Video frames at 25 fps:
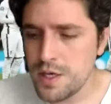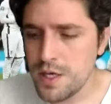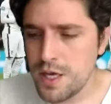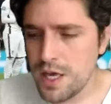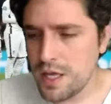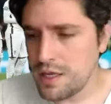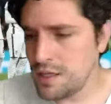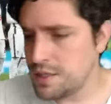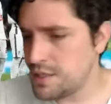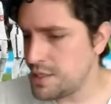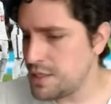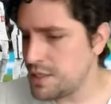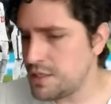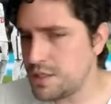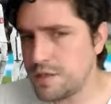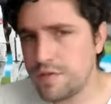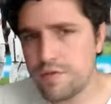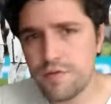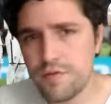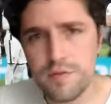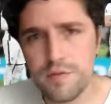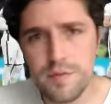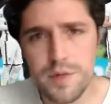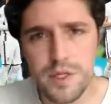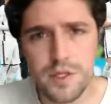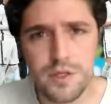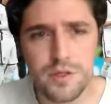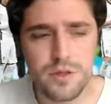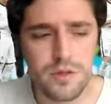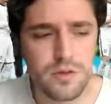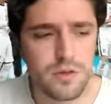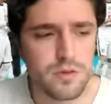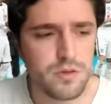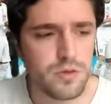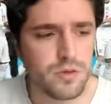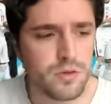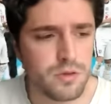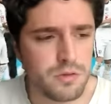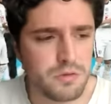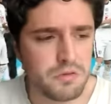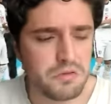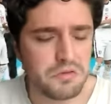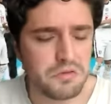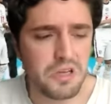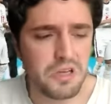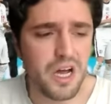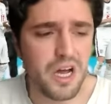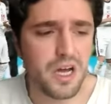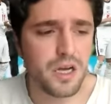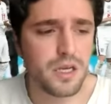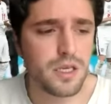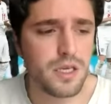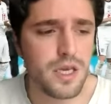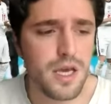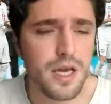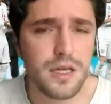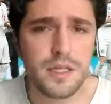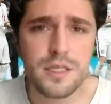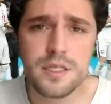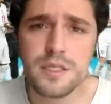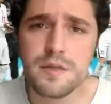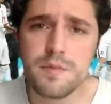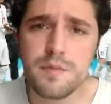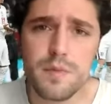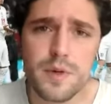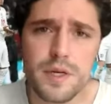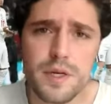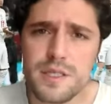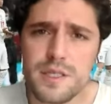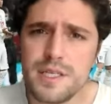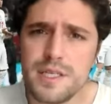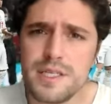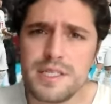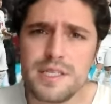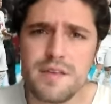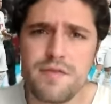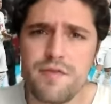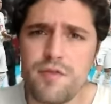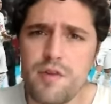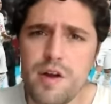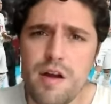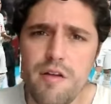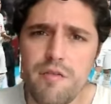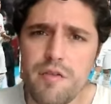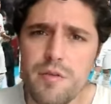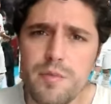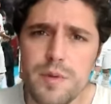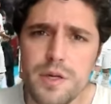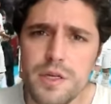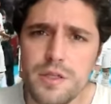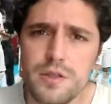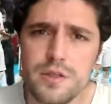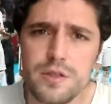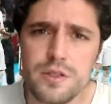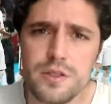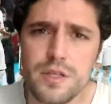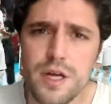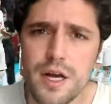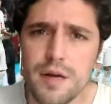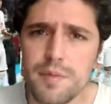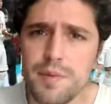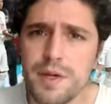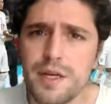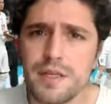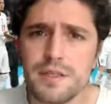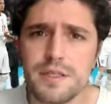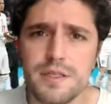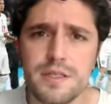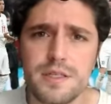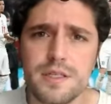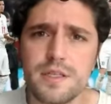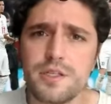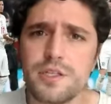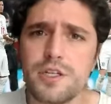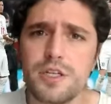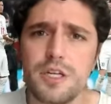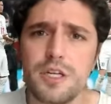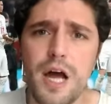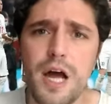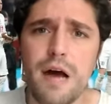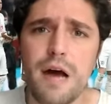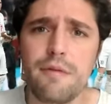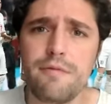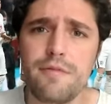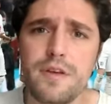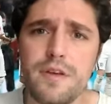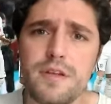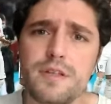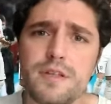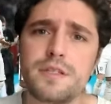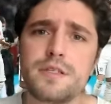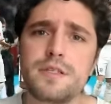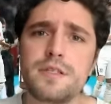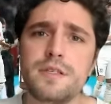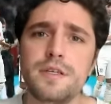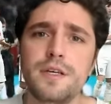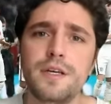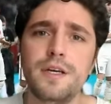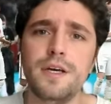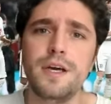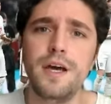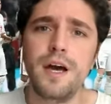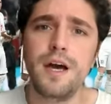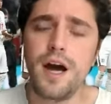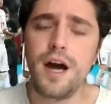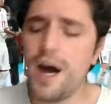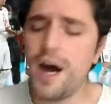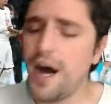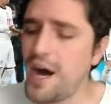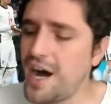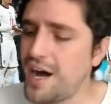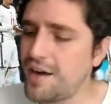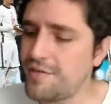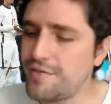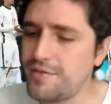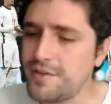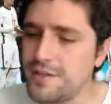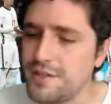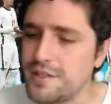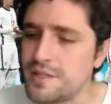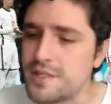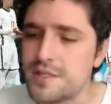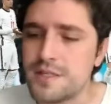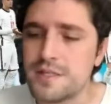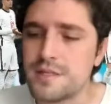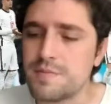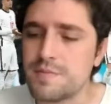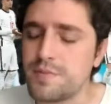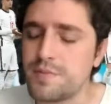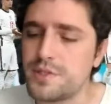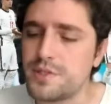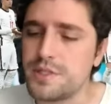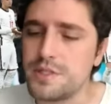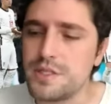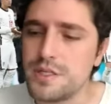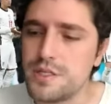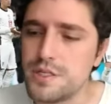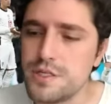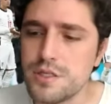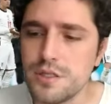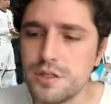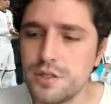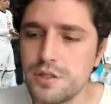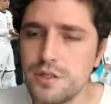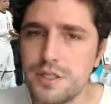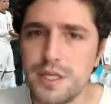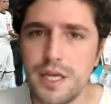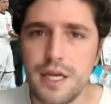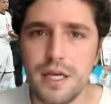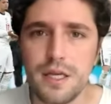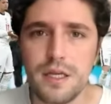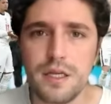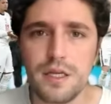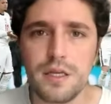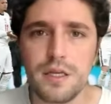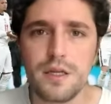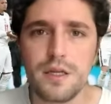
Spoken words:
And it's easy for me to talk, yes, but it's easy for everybody to talk because it's such an obvious obvious position to take.